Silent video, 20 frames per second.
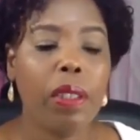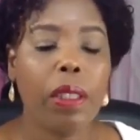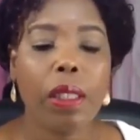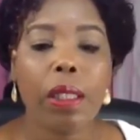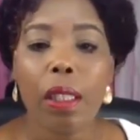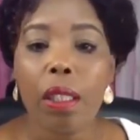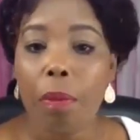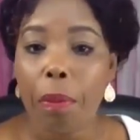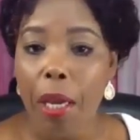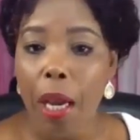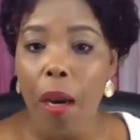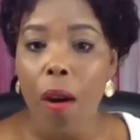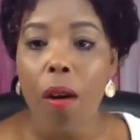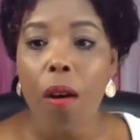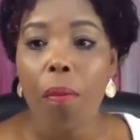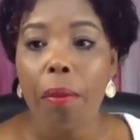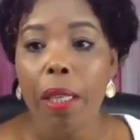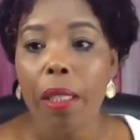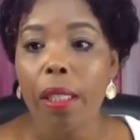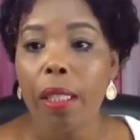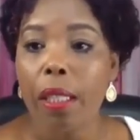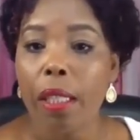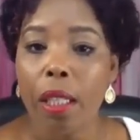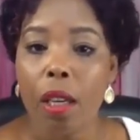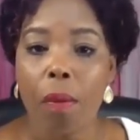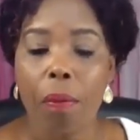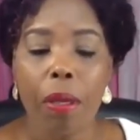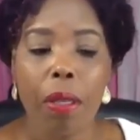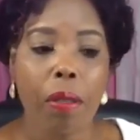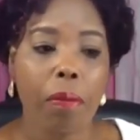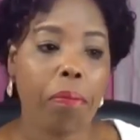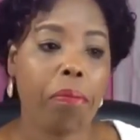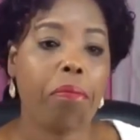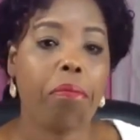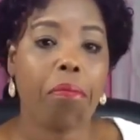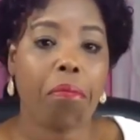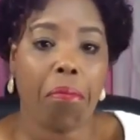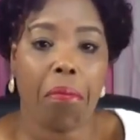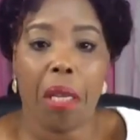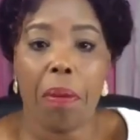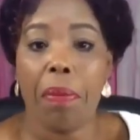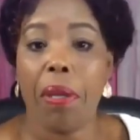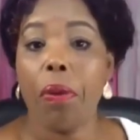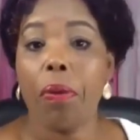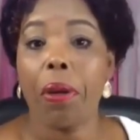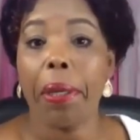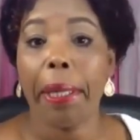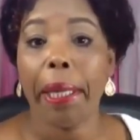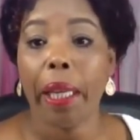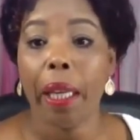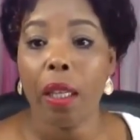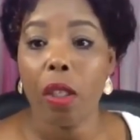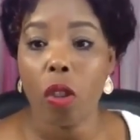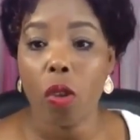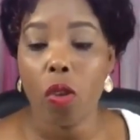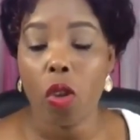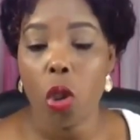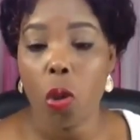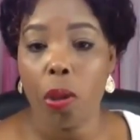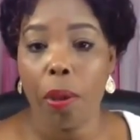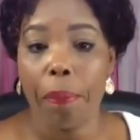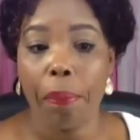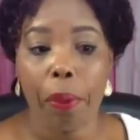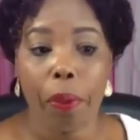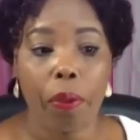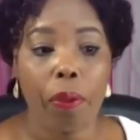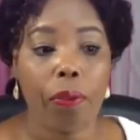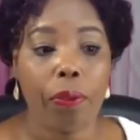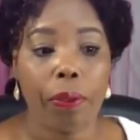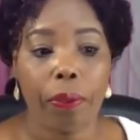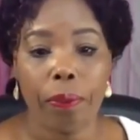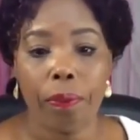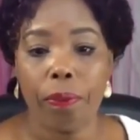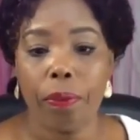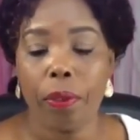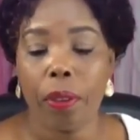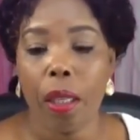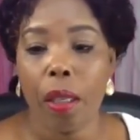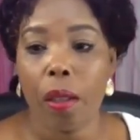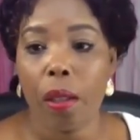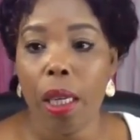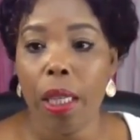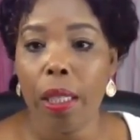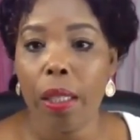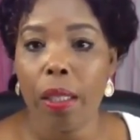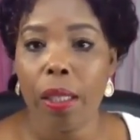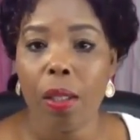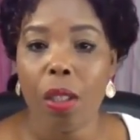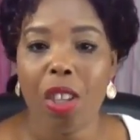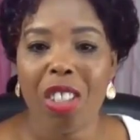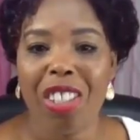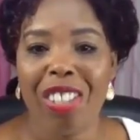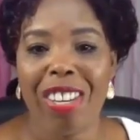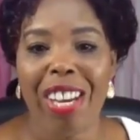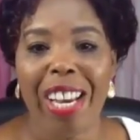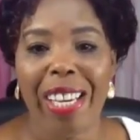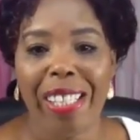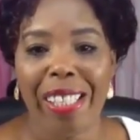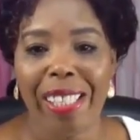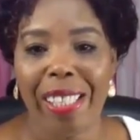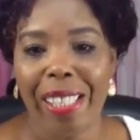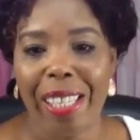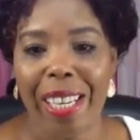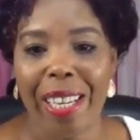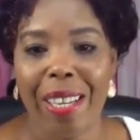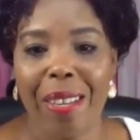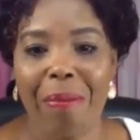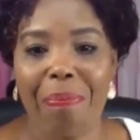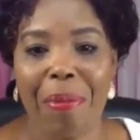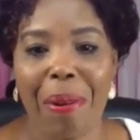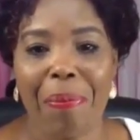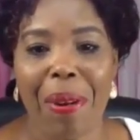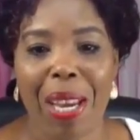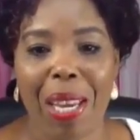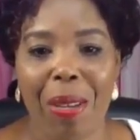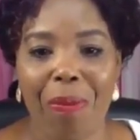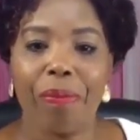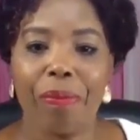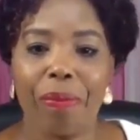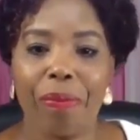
just leave me a comment and tell me maybe what I can do to improve. All right, talk to you guys later. Bye-bye.